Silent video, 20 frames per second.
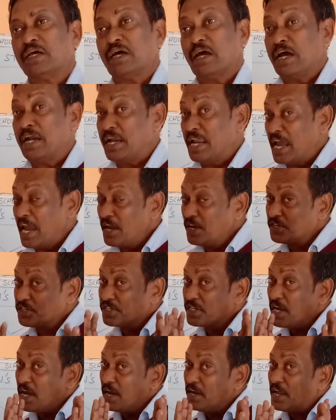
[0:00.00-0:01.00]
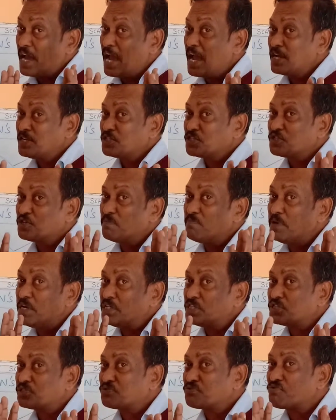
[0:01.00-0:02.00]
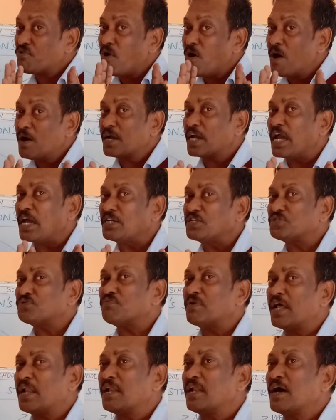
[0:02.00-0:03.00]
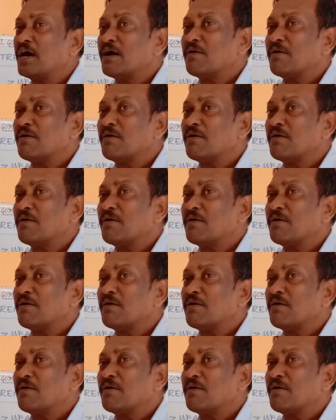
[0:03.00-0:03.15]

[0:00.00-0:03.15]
A nation has to be strong as well.